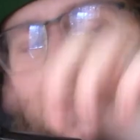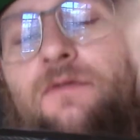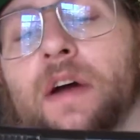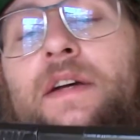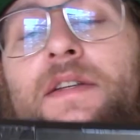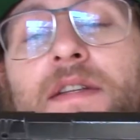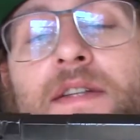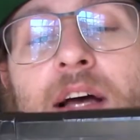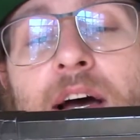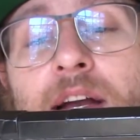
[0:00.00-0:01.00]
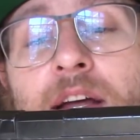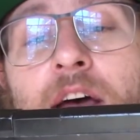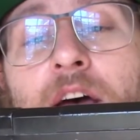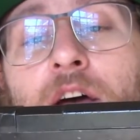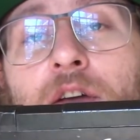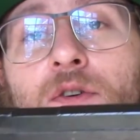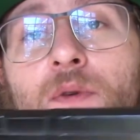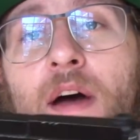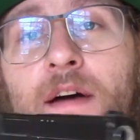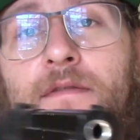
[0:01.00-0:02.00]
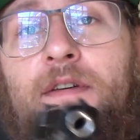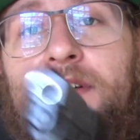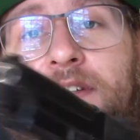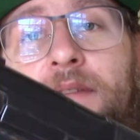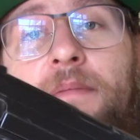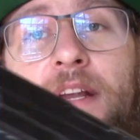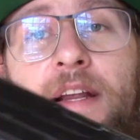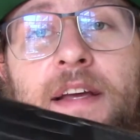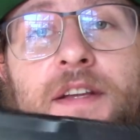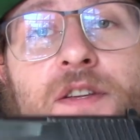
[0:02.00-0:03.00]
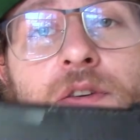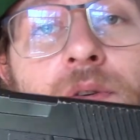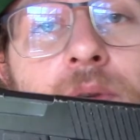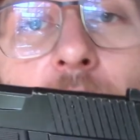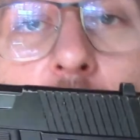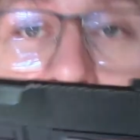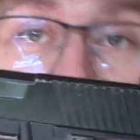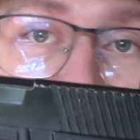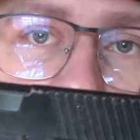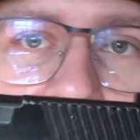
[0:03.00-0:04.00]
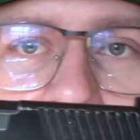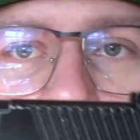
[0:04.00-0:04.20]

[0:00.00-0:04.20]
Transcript: racks the slide, you have, similarly to what this does